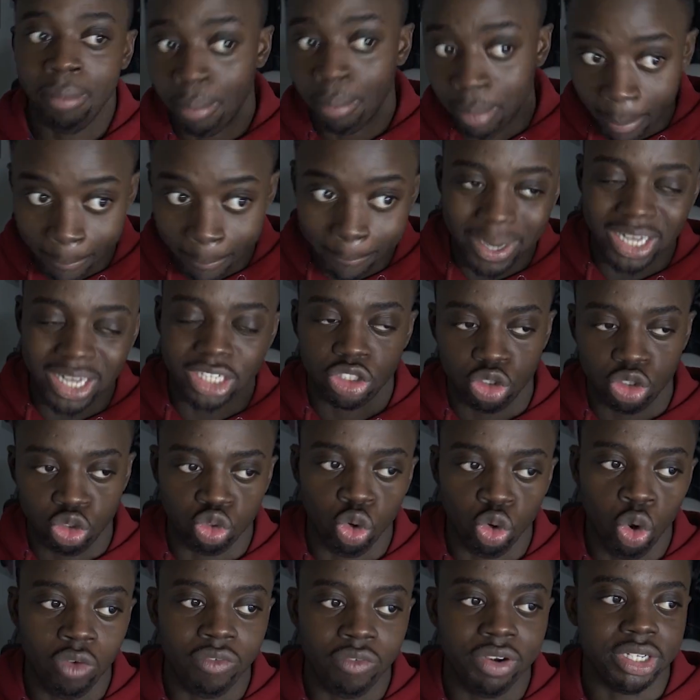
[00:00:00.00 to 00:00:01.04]
my best
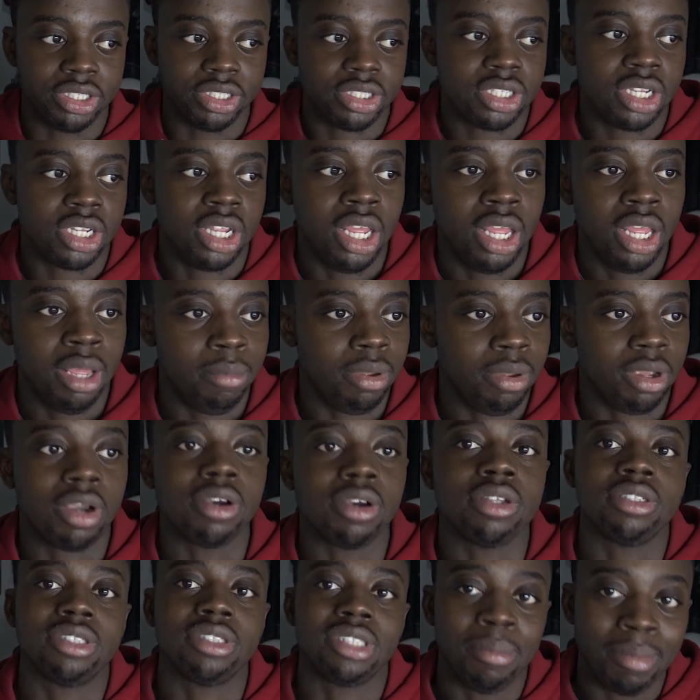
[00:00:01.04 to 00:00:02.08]
drawings,
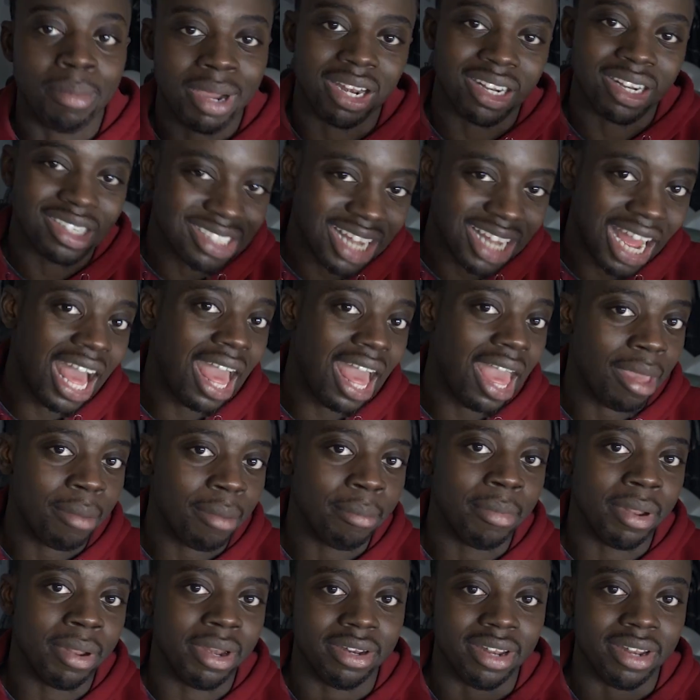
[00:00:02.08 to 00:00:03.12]
because the amount of
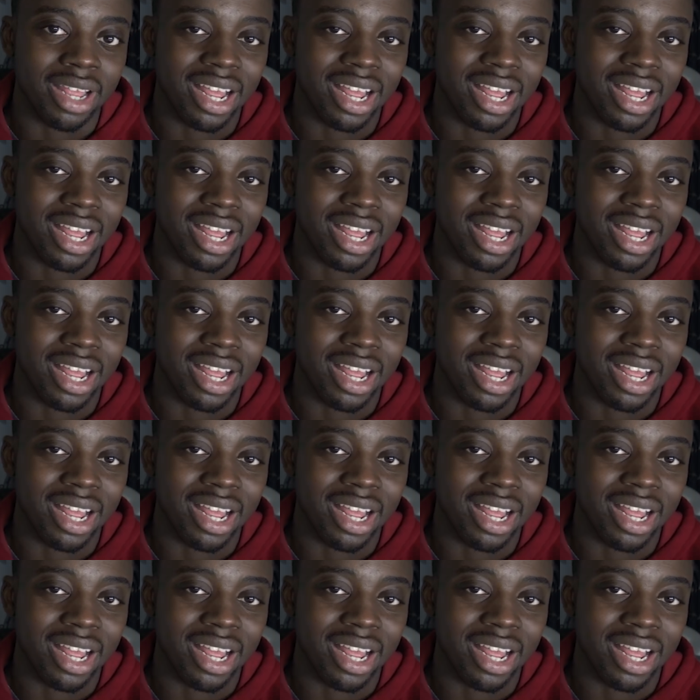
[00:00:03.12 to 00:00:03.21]
time and